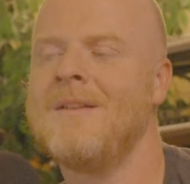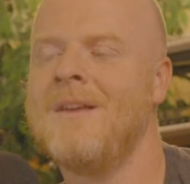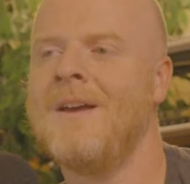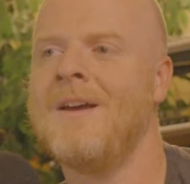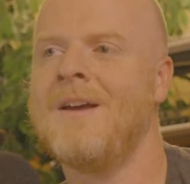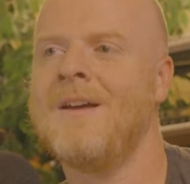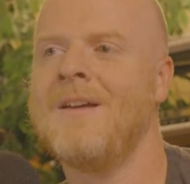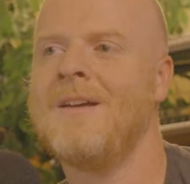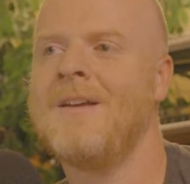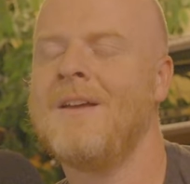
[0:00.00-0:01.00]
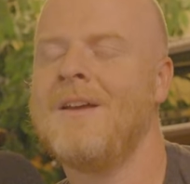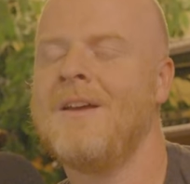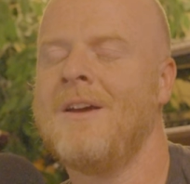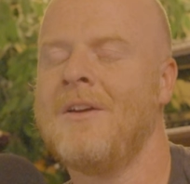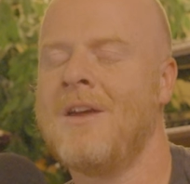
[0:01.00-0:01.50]
So. Yeah.
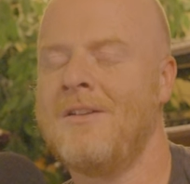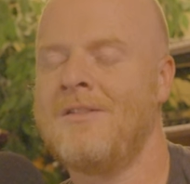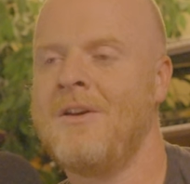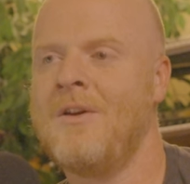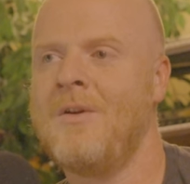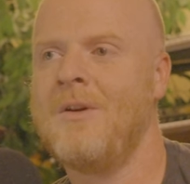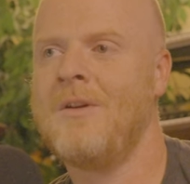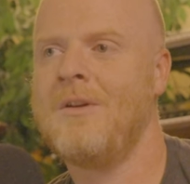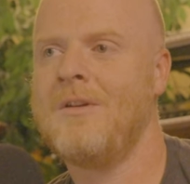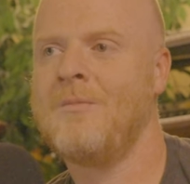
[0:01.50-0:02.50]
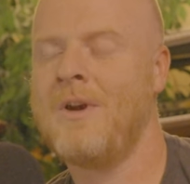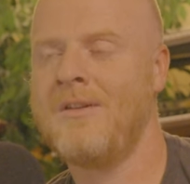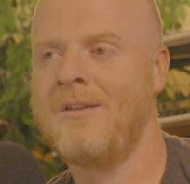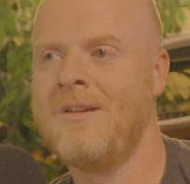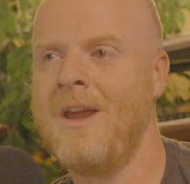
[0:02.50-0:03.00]
Okay, so
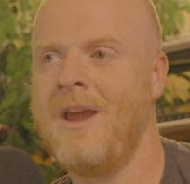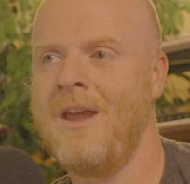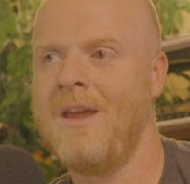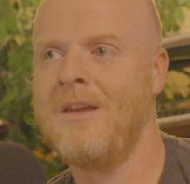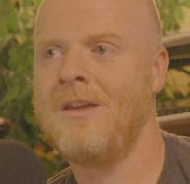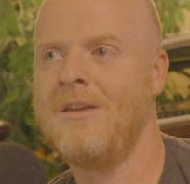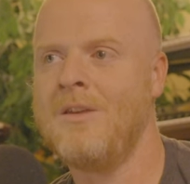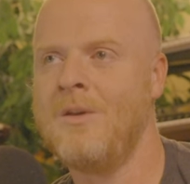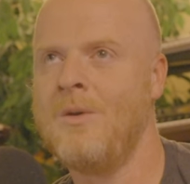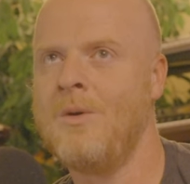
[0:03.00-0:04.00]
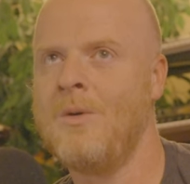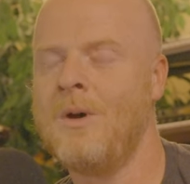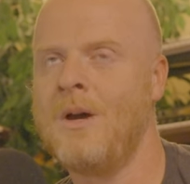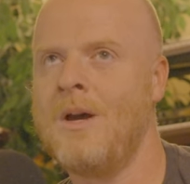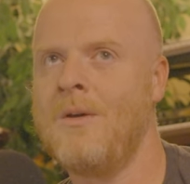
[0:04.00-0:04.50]
present day, you
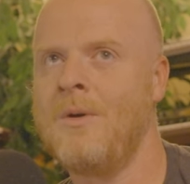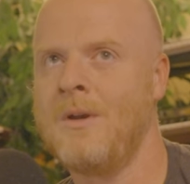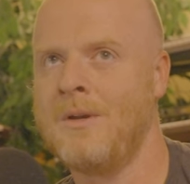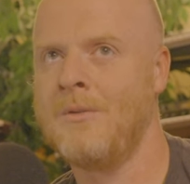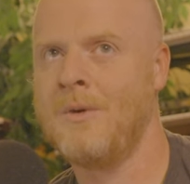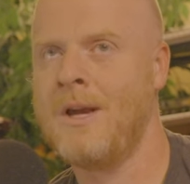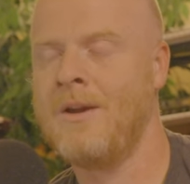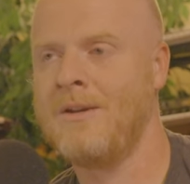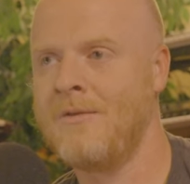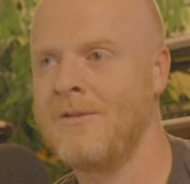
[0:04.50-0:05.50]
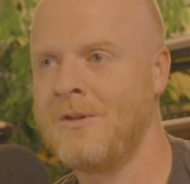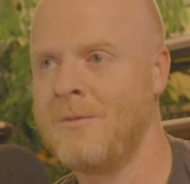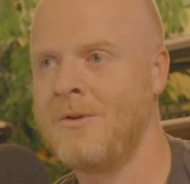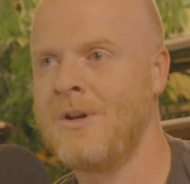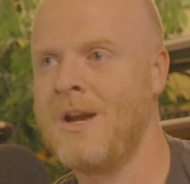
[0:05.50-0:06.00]
uh, when when I hear Devin
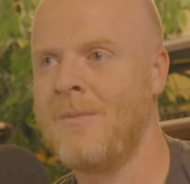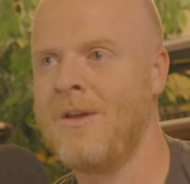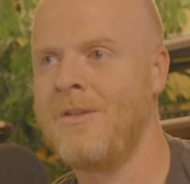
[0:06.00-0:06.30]
Supertramp, I